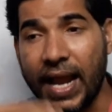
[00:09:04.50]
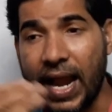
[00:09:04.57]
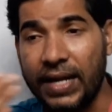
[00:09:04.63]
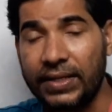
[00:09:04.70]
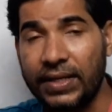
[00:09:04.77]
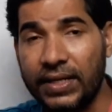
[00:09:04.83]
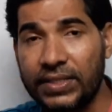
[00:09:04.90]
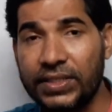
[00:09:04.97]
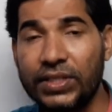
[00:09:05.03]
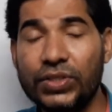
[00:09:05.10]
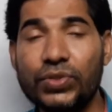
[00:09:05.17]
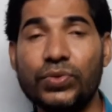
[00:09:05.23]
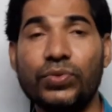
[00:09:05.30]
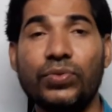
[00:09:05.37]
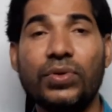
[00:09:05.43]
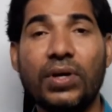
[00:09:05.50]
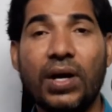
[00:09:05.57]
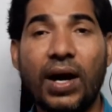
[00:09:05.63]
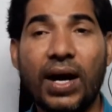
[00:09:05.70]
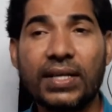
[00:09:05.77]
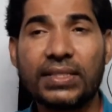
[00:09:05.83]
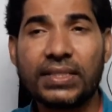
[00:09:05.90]
enters into
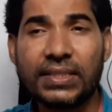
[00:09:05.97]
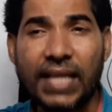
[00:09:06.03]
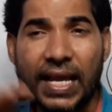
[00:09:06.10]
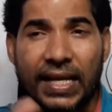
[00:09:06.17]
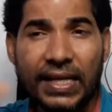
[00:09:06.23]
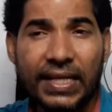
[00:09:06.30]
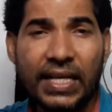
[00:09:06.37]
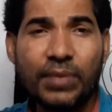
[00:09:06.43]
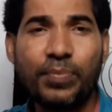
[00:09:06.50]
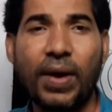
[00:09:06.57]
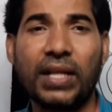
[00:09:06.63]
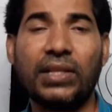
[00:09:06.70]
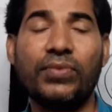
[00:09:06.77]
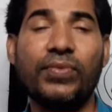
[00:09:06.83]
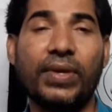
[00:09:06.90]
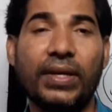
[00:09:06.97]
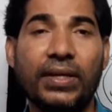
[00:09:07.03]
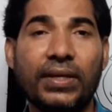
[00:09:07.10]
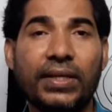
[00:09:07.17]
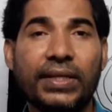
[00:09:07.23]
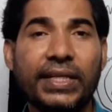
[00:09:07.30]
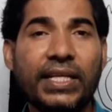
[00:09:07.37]
a cyclic pathway,
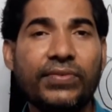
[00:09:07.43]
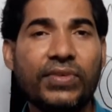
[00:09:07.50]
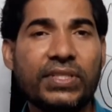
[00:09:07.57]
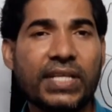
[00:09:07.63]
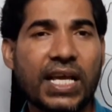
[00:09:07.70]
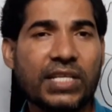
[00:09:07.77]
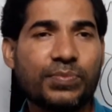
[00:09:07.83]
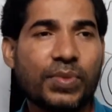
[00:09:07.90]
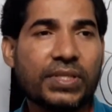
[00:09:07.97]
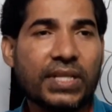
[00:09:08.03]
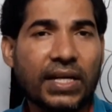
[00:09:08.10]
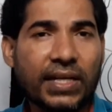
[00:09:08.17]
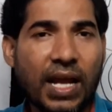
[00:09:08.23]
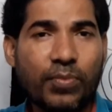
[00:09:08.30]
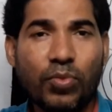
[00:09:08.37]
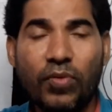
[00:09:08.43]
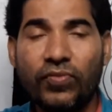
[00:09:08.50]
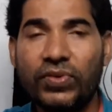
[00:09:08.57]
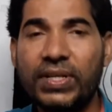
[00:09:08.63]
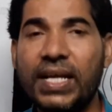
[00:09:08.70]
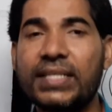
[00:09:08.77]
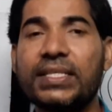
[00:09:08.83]
in which a special type of
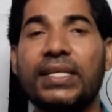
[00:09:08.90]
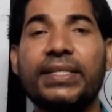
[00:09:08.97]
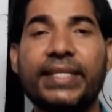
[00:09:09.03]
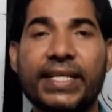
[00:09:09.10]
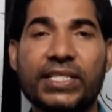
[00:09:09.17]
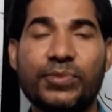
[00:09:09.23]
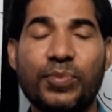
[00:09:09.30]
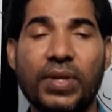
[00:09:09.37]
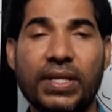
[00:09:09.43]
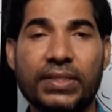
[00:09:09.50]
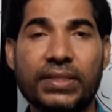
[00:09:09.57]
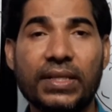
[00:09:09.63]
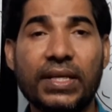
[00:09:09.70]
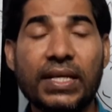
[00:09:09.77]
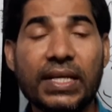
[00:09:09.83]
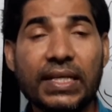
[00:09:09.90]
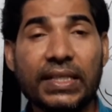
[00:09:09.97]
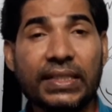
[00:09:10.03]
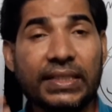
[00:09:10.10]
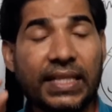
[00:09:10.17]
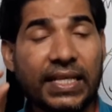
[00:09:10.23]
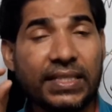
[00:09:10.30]
reaction takes place.
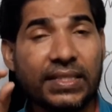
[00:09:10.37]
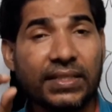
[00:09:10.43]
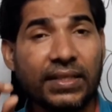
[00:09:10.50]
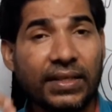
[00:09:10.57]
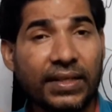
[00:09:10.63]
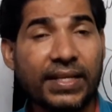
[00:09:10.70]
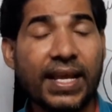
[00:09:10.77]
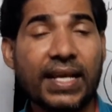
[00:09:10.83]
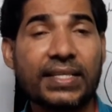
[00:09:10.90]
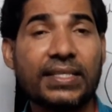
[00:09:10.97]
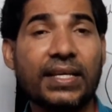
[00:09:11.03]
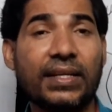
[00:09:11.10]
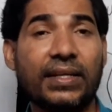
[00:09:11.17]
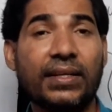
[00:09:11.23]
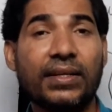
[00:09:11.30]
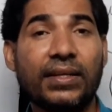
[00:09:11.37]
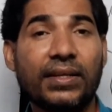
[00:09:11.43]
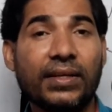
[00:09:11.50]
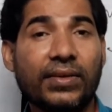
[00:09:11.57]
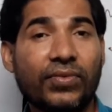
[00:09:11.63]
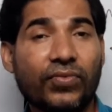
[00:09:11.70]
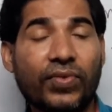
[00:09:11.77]
This reaction
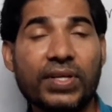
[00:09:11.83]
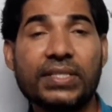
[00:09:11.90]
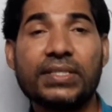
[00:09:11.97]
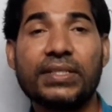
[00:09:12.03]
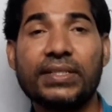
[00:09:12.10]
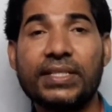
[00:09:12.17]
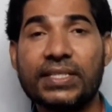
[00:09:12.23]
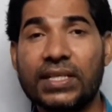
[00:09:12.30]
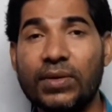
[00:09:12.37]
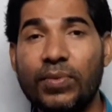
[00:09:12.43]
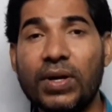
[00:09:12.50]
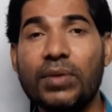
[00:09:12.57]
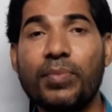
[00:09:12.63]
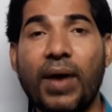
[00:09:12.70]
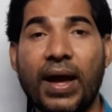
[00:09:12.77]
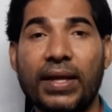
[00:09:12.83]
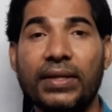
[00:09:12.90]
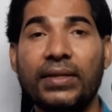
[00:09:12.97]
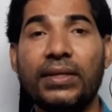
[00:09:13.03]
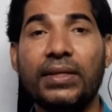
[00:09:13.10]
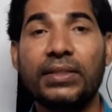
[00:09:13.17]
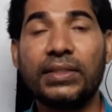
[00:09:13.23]
was discovered by
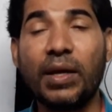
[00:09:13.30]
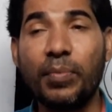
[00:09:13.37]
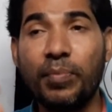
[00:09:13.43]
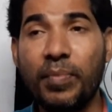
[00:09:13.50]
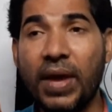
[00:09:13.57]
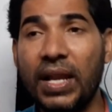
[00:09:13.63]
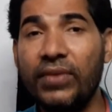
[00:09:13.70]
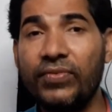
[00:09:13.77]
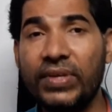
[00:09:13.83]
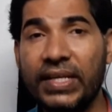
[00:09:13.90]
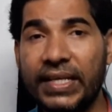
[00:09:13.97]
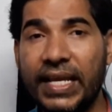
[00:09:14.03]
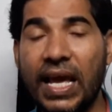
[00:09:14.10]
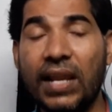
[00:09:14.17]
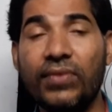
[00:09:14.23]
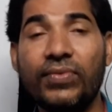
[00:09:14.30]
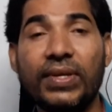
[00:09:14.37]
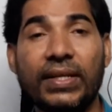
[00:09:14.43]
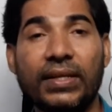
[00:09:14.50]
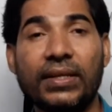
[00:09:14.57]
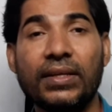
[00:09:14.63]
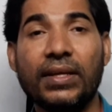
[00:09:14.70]
the Melvin
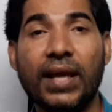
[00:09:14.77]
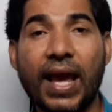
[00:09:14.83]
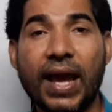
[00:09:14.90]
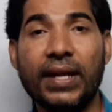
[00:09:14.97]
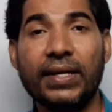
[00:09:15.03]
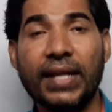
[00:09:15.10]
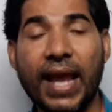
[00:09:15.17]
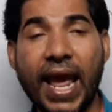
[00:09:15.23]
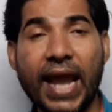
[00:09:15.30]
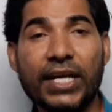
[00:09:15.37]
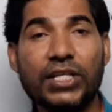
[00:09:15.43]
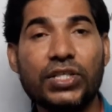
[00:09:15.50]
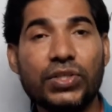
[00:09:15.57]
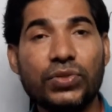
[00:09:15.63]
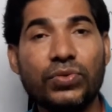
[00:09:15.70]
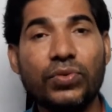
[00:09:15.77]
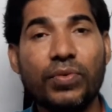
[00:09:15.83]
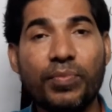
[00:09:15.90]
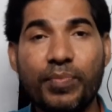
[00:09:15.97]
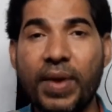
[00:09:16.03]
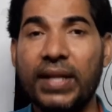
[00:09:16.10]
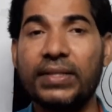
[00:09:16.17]
Kelvin and Andrew
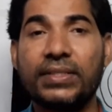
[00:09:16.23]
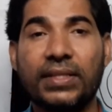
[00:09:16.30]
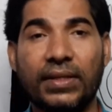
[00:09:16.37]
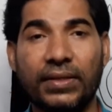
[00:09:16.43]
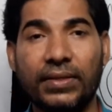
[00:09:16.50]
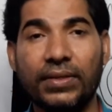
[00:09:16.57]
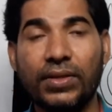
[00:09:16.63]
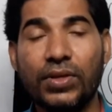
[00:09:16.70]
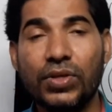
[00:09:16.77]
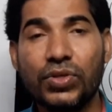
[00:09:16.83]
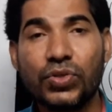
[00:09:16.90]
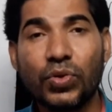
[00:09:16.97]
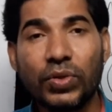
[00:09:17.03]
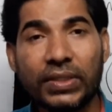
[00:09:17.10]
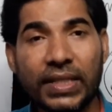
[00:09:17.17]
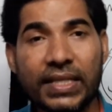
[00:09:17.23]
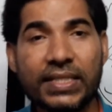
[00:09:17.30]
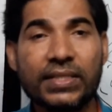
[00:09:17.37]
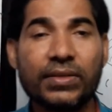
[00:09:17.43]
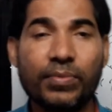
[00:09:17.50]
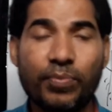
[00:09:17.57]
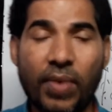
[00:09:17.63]
Benson. So
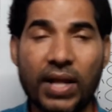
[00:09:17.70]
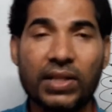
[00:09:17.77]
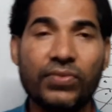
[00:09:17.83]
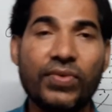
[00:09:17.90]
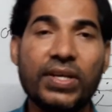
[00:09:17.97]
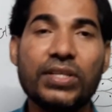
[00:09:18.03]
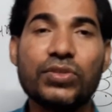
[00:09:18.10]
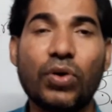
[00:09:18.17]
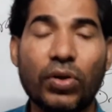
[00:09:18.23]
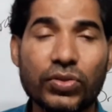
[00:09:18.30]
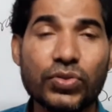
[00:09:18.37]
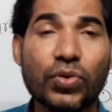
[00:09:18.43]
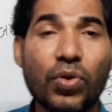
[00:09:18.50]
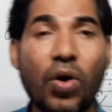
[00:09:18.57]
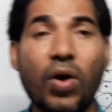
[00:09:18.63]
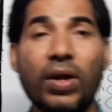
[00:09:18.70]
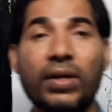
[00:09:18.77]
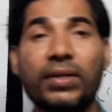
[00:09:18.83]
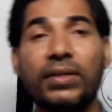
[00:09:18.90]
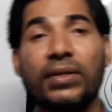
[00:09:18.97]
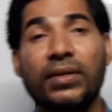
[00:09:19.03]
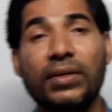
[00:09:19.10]
this pathway is also called